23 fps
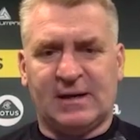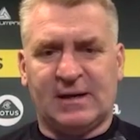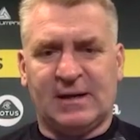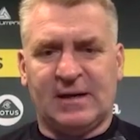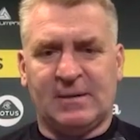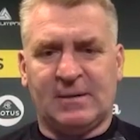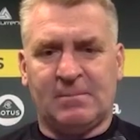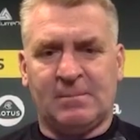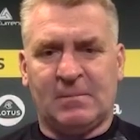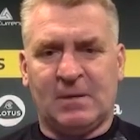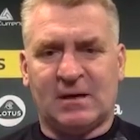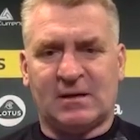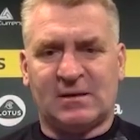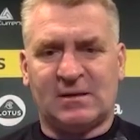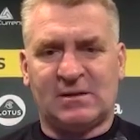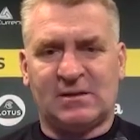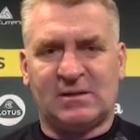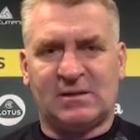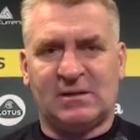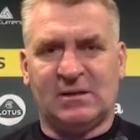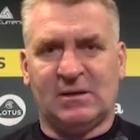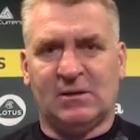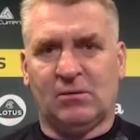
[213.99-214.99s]
I
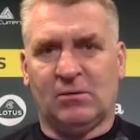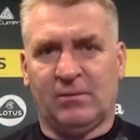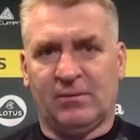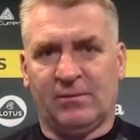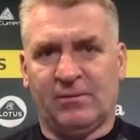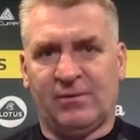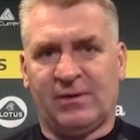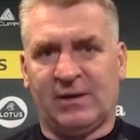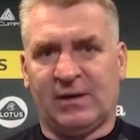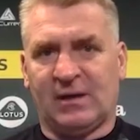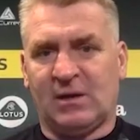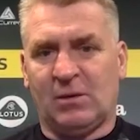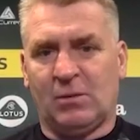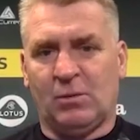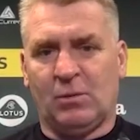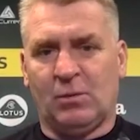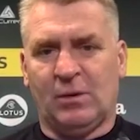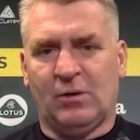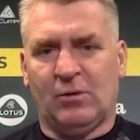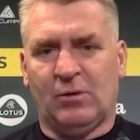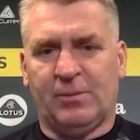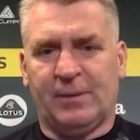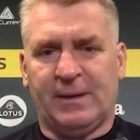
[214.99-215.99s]
still think it
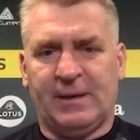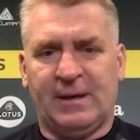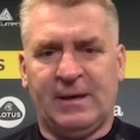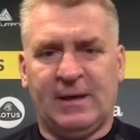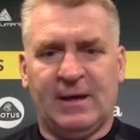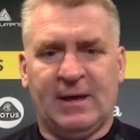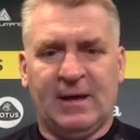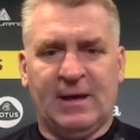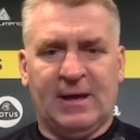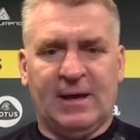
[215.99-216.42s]
will be.